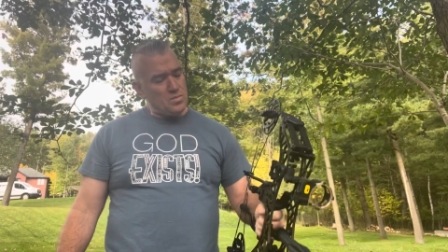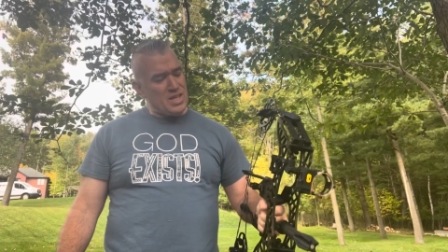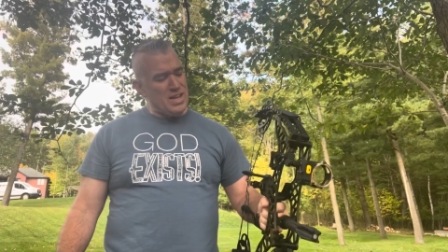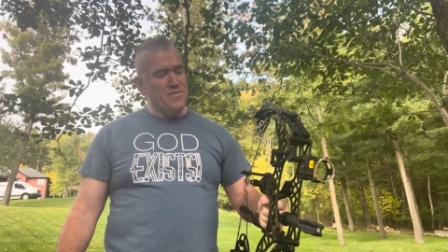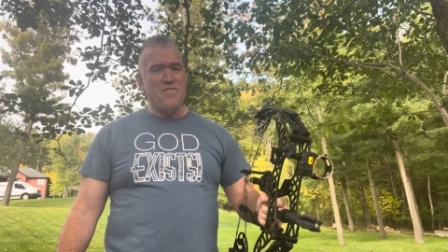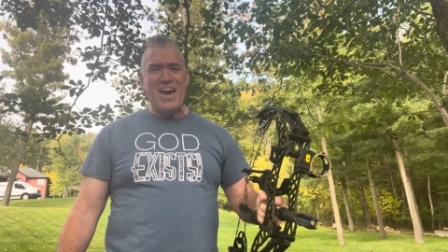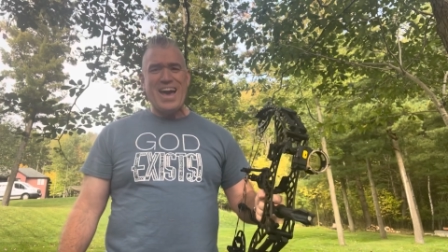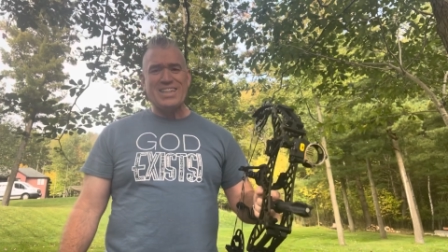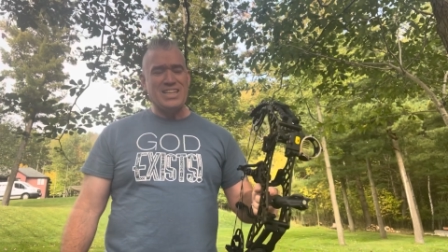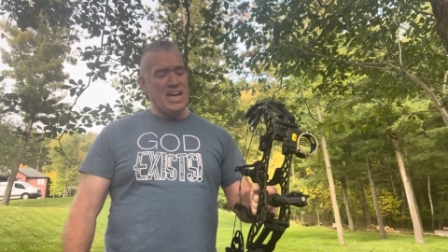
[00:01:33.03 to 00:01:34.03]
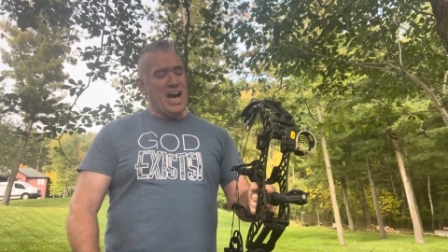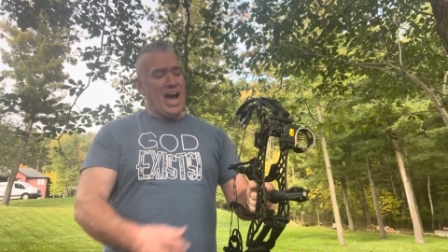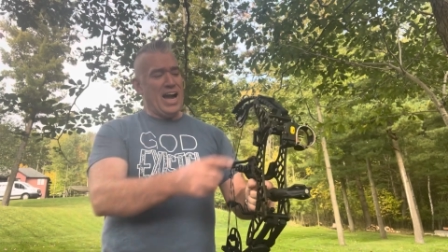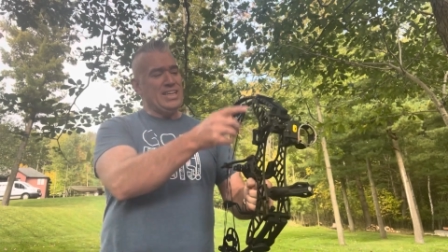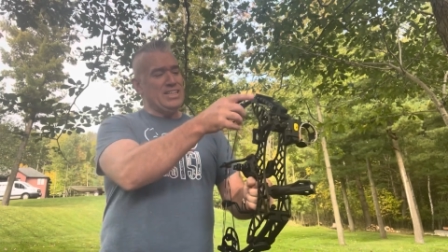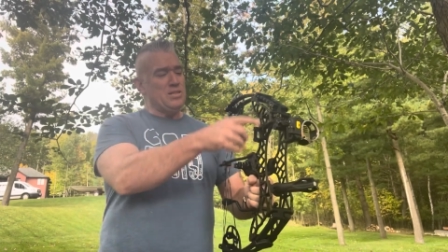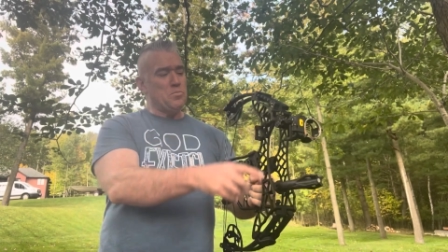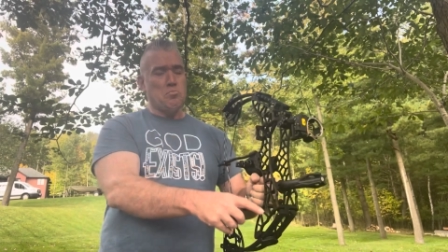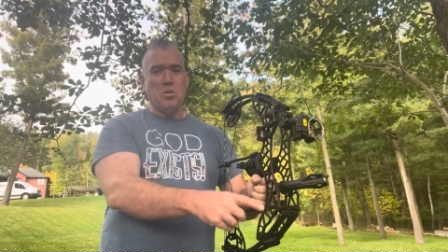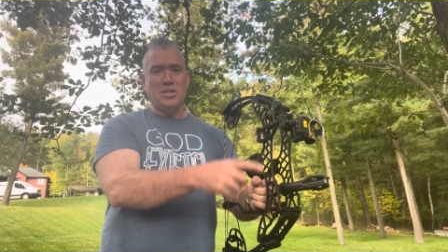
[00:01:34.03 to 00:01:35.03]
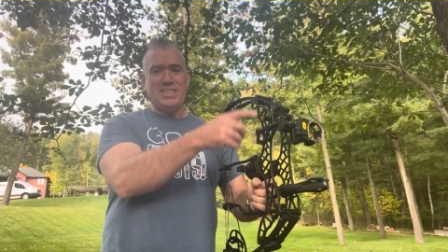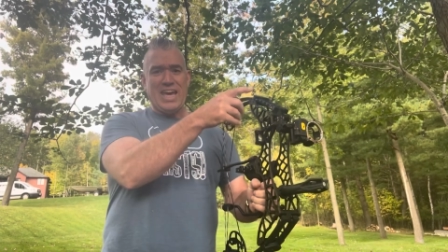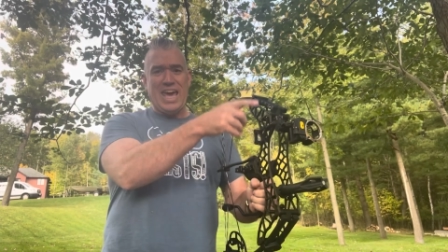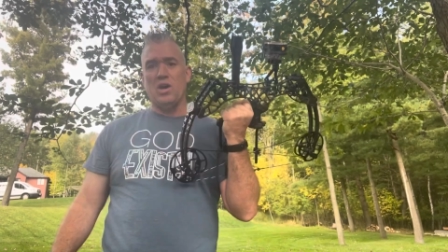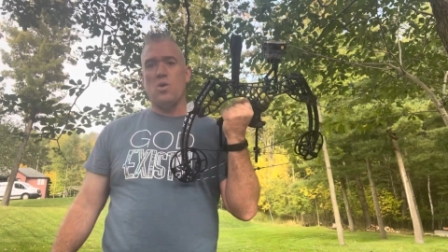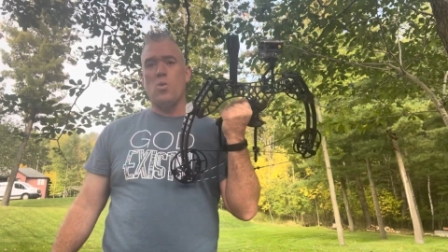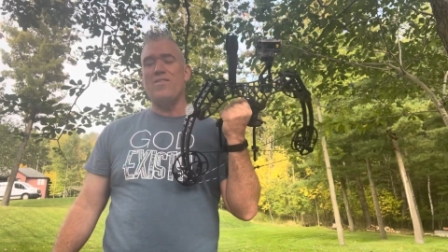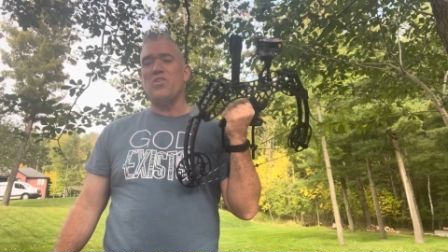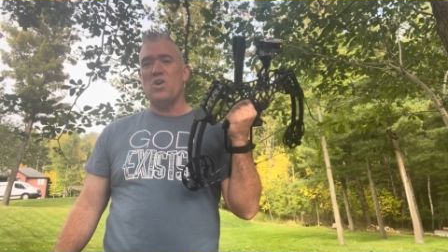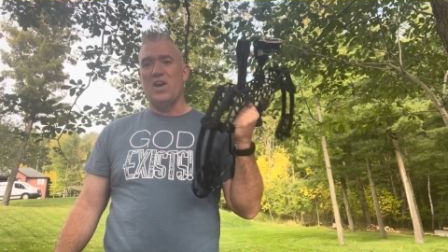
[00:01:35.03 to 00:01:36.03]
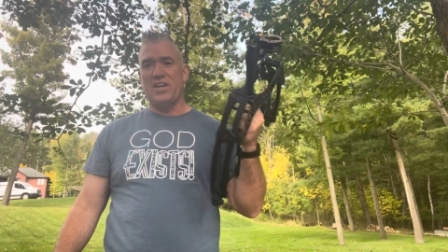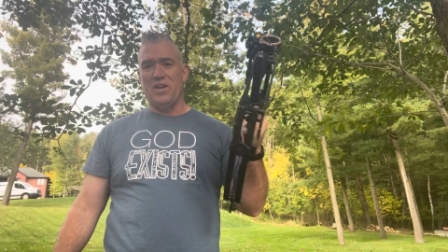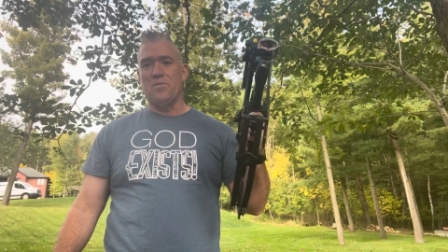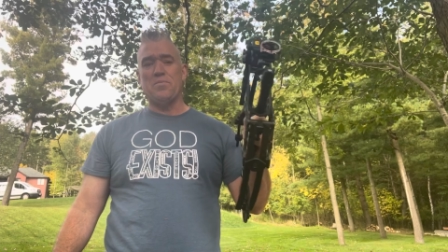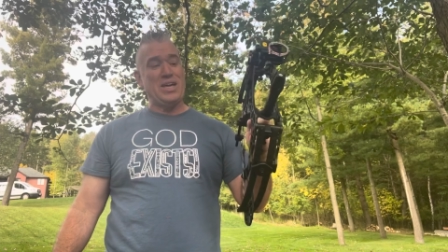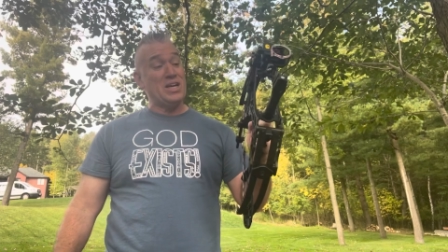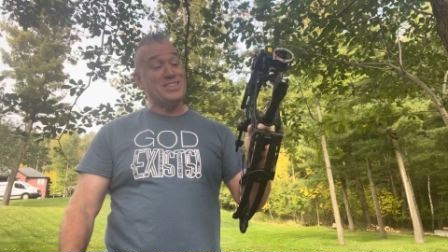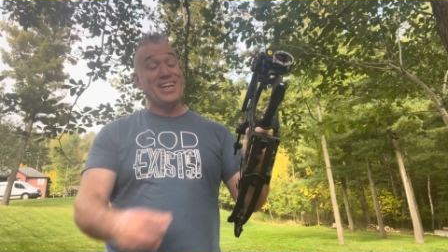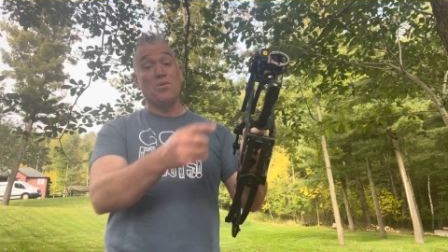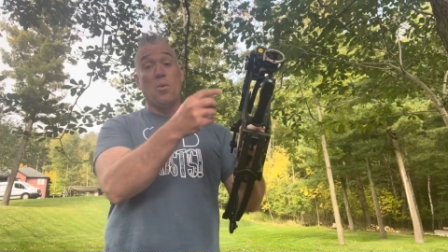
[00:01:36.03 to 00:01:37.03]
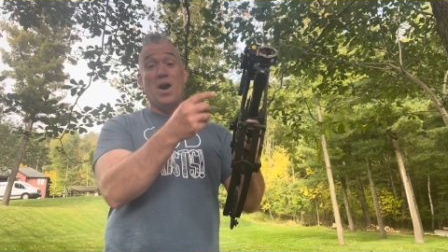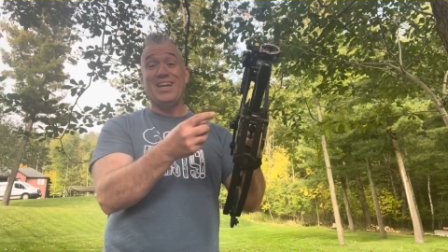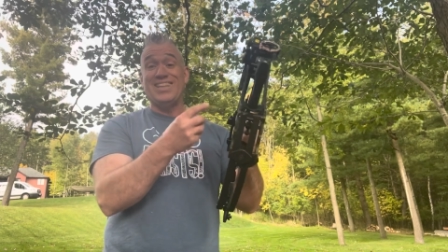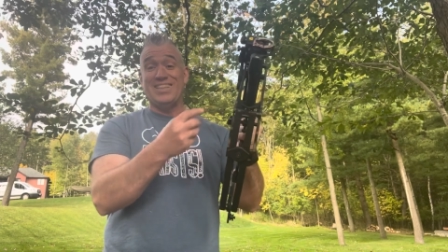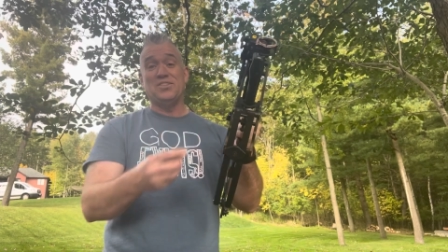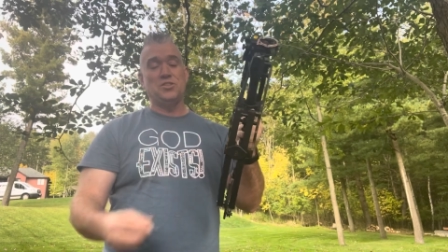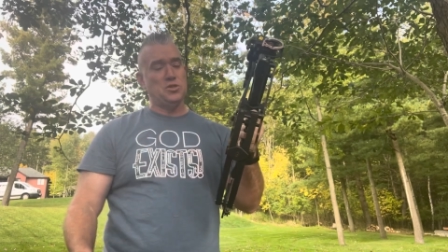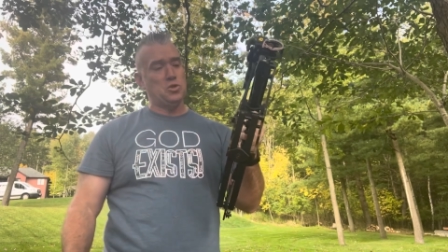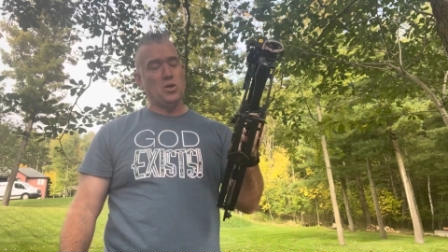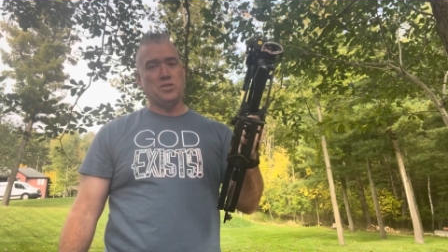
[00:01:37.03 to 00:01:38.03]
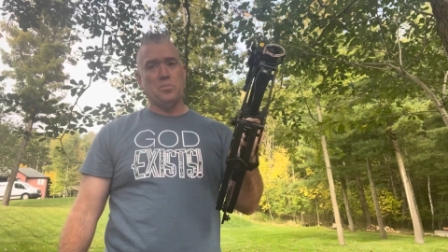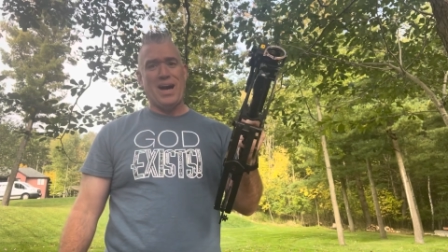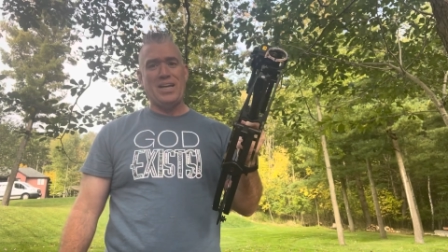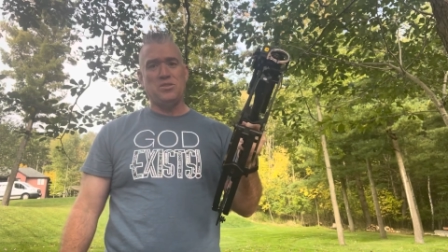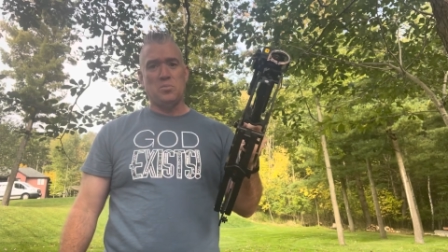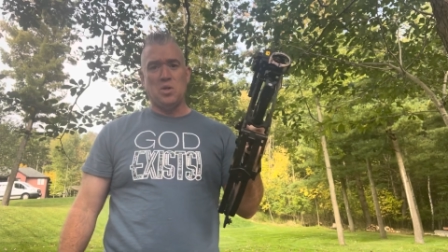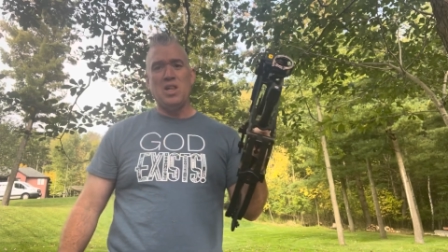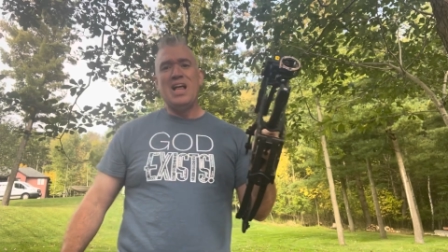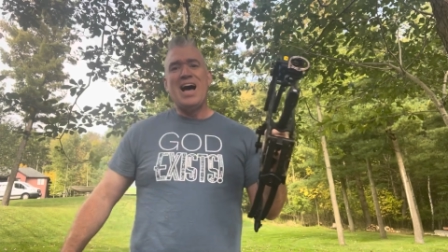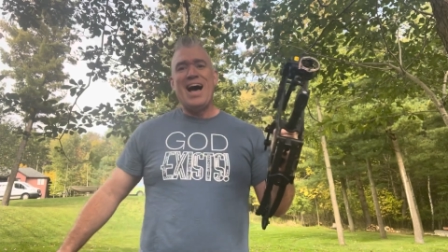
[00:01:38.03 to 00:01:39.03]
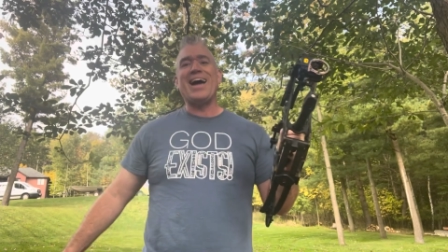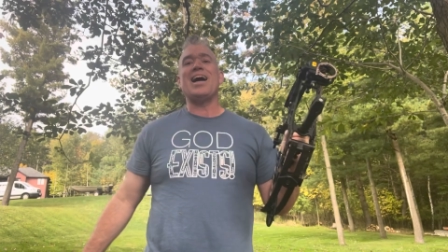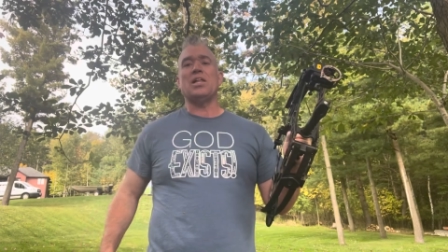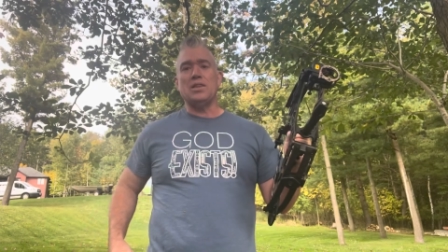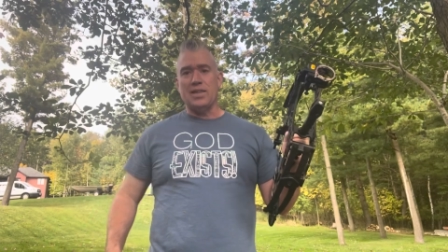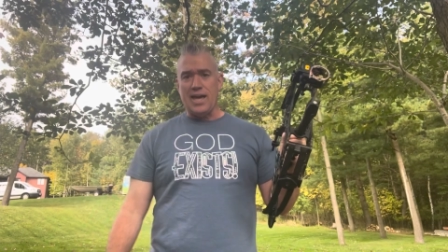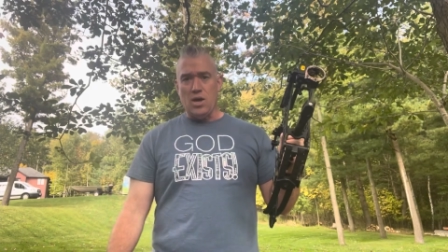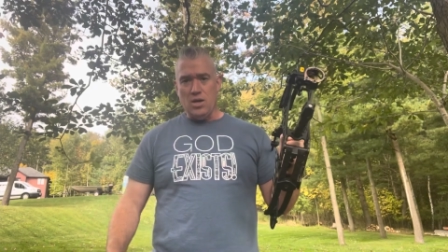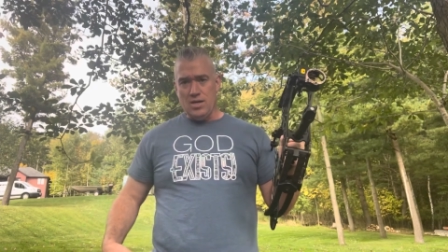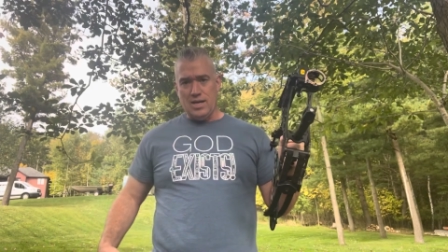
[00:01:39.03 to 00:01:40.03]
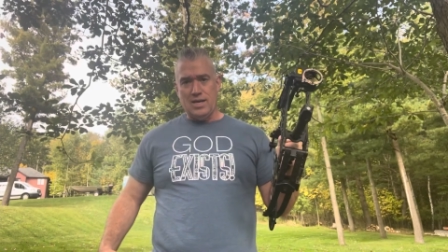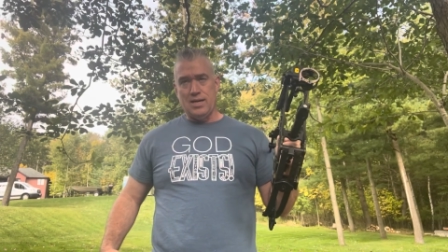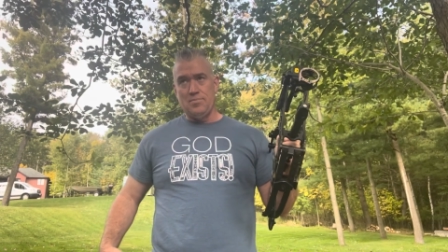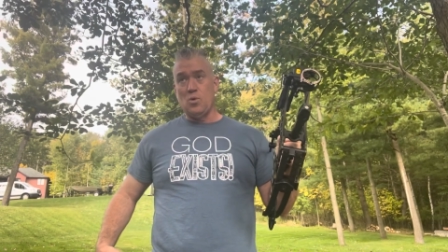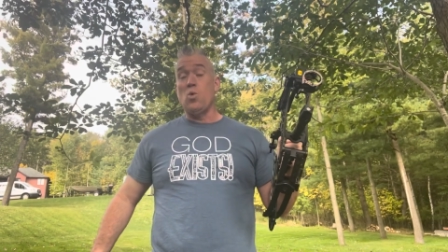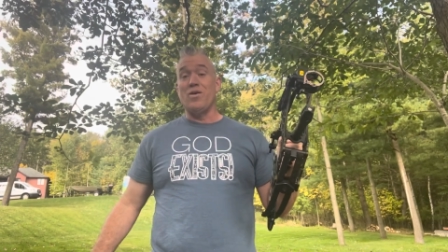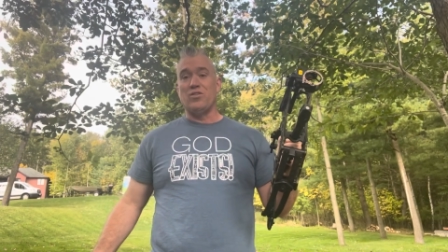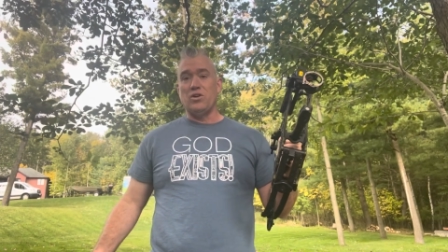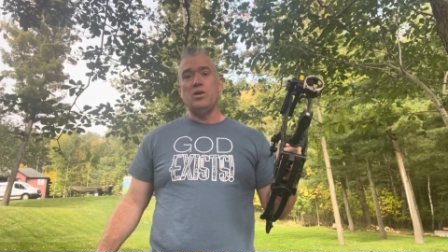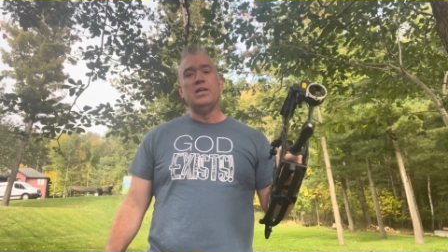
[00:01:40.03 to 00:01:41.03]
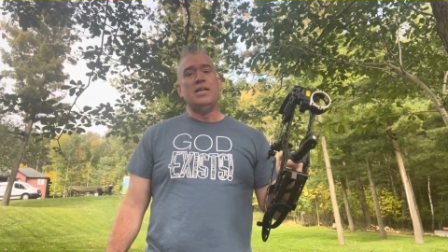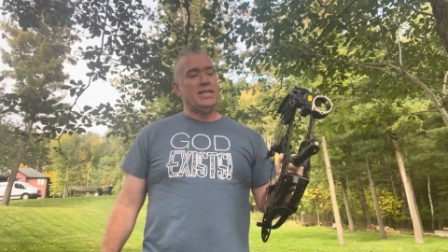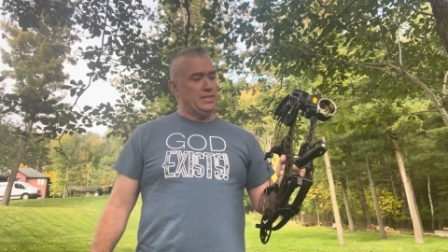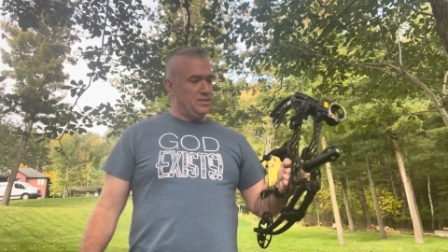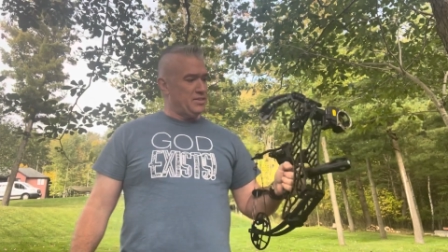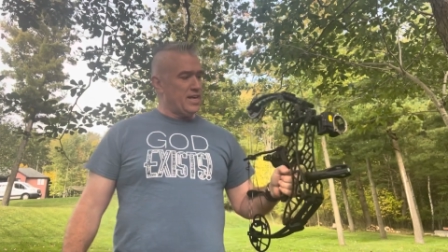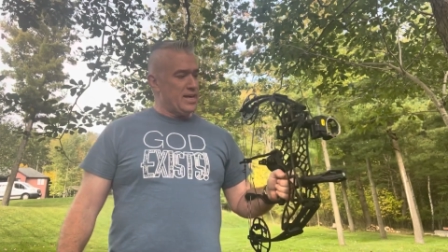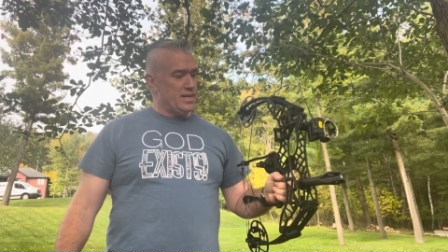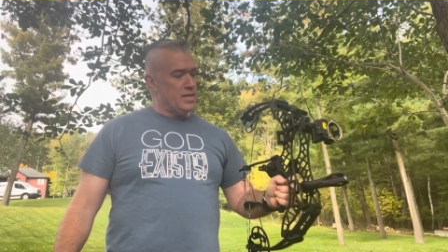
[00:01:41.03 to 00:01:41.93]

In fact, I didn't put a quiver on here because I wanted this as short as possible. I got a leg quiver instead.